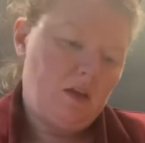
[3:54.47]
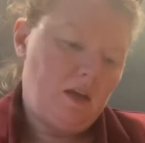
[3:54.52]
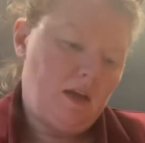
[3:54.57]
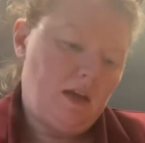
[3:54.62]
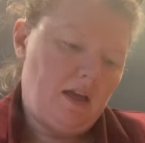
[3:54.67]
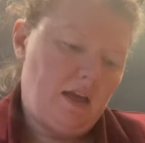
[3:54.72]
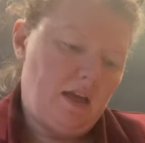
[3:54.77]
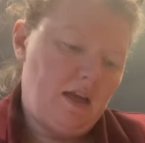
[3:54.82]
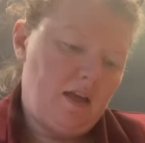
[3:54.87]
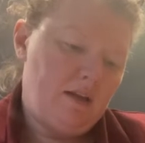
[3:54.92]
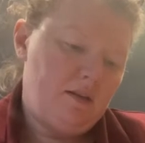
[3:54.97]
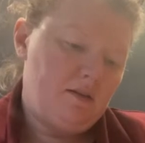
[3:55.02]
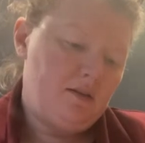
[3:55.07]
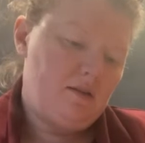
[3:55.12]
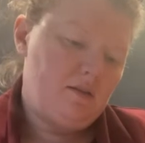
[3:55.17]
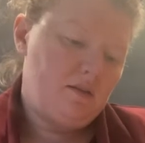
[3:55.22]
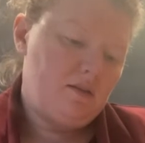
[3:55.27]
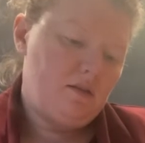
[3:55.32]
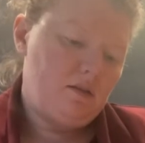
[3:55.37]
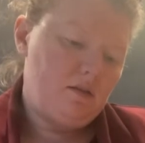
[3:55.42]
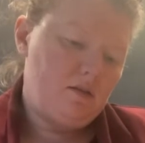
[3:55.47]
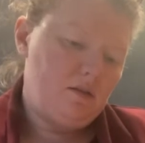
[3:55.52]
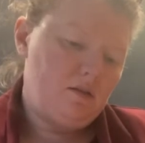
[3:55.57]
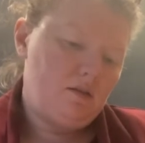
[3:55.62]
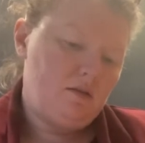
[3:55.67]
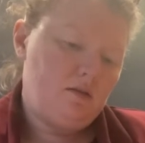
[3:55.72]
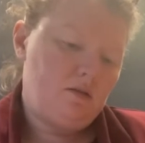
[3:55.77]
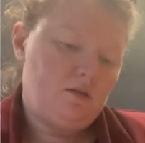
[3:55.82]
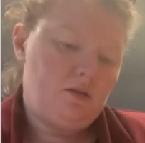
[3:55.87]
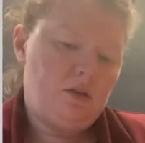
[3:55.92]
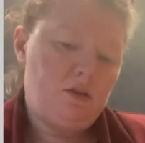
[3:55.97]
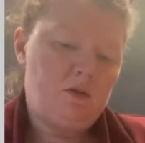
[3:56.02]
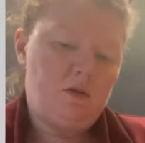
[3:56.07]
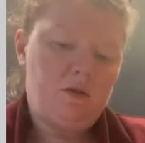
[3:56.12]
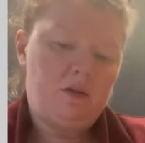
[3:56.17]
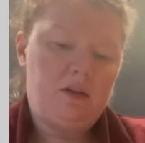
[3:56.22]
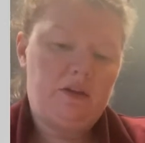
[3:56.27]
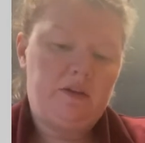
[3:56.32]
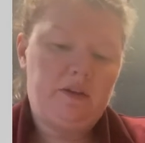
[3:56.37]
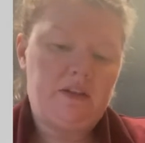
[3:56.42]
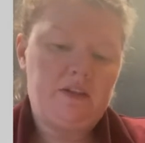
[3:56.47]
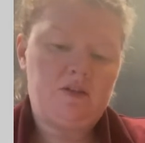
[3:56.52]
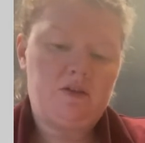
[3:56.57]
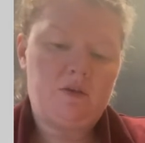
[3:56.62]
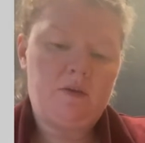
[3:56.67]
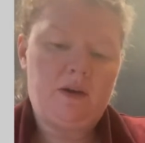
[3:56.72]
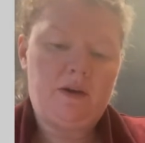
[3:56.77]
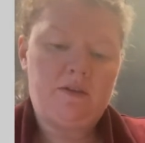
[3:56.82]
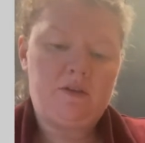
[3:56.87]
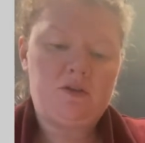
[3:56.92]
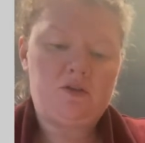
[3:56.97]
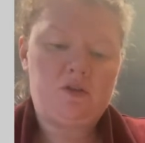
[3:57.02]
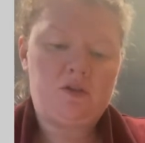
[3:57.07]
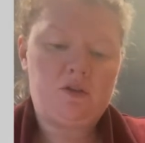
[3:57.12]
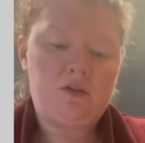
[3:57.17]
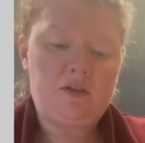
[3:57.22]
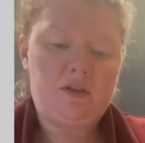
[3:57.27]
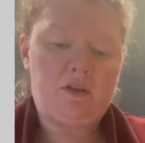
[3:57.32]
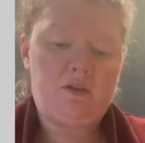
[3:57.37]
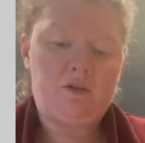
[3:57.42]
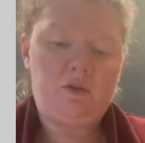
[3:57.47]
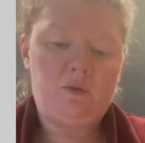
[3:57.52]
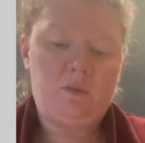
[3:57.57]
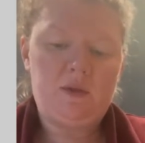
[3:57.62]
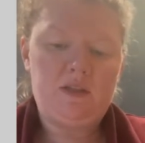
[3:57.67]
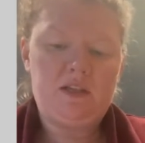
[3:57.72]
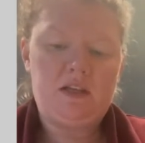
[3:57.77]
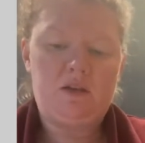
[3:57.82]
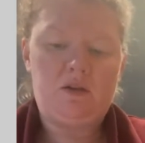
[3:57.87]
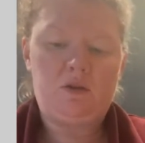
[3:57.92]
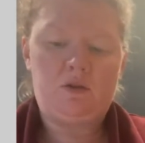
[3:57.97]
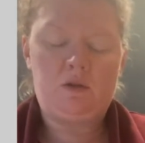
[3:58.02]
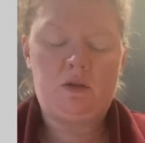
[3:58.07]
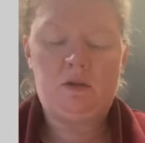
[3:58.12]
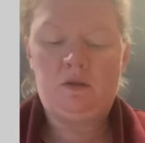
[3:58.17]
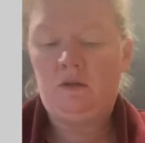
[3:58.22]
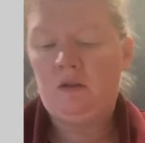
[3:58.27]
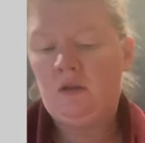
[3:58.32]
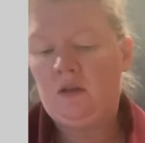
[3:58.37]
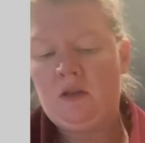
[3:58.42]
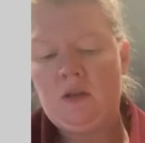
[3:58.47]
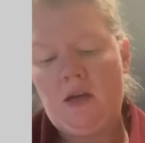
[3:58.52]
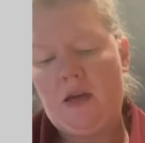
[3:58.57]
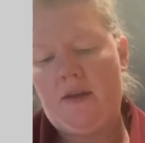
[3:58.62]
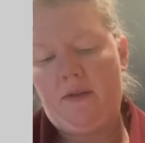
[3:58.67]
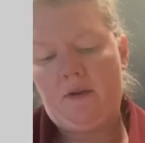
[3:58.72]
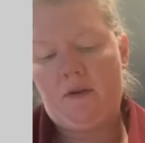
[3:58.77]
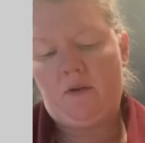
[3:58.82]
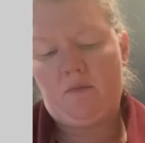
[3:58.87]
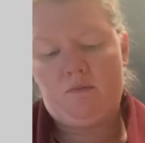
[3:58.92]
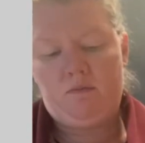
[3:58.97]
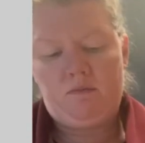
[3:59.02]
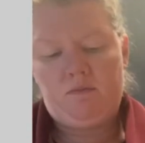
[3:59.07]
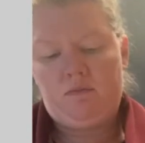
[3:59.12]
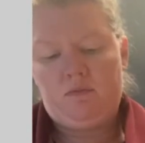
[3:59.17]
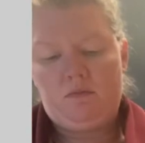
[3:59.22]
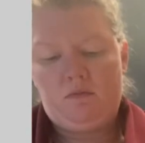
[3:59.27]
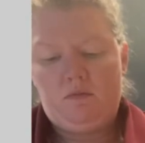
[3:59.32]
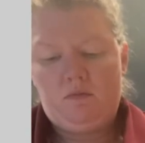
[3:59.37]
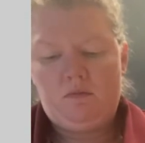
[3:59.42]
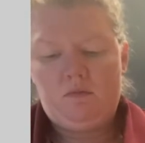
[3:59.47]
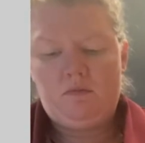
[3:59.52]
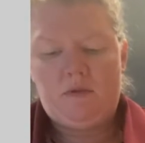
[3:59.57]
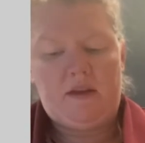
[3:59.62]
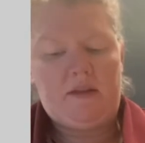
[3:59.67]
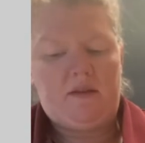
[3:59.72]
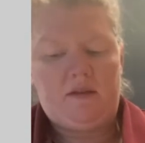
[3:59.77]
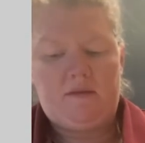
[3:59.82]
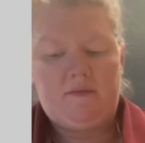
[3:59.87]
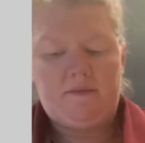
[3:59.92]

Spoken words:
And you know, I'll let you guys know how this turns out on the Louisiana Grill, and then the other method